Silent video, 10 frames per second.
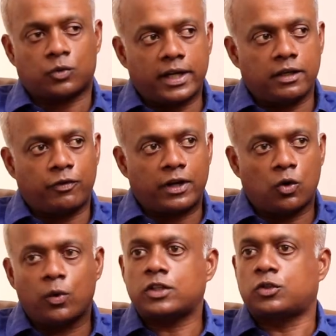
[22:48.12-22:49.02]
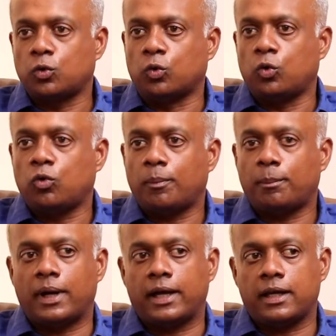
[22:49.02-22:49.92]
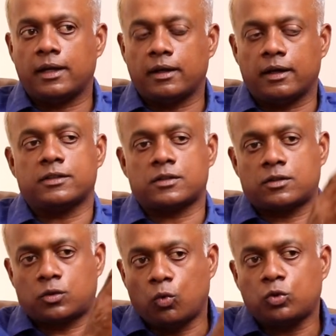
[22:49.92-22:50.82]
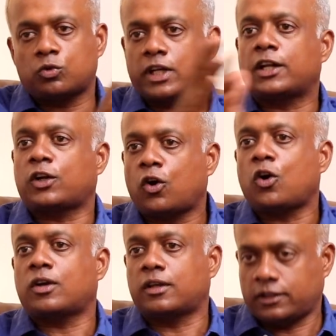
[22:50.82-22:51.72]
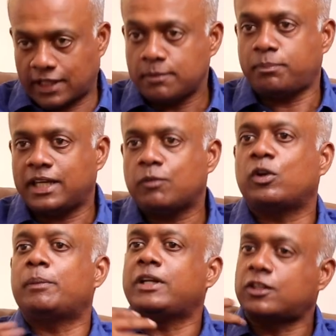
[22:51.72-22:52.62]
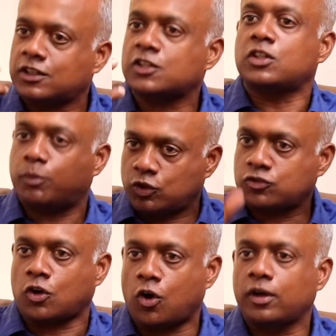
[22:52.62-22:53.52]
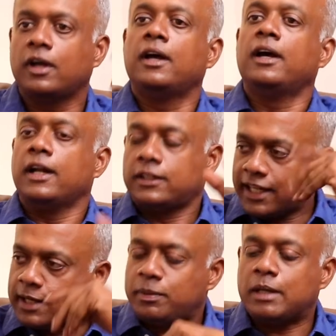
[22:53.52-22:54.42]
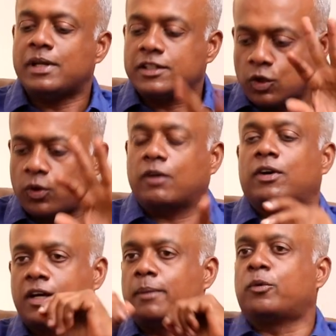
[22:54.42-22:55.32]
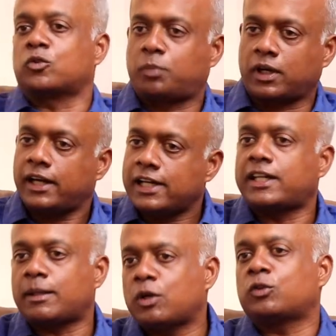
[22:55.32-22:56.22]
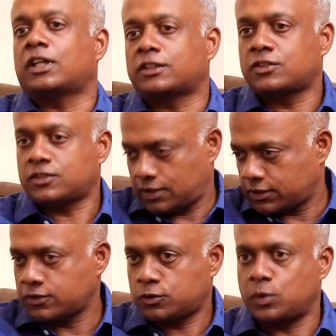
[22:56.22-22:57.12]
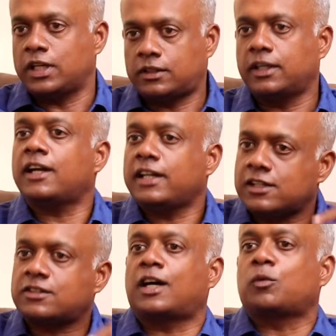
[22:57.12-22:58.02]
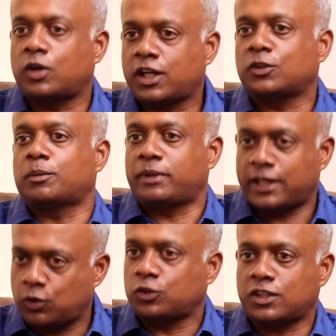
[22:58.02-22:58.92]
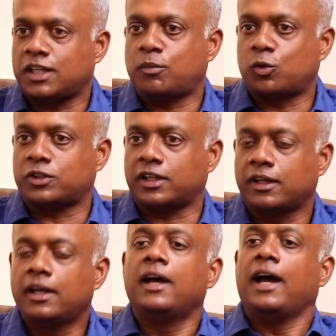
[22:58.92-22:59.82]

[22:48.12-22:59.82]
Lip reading: So if I go at 2 to 10 o'clock, 10 p.m. will be discussion about the song. 10 p.m. he'll say, okay, vanga compose panla. He'll take me to another suite there, and he'll start working on the piano or the keyboard there.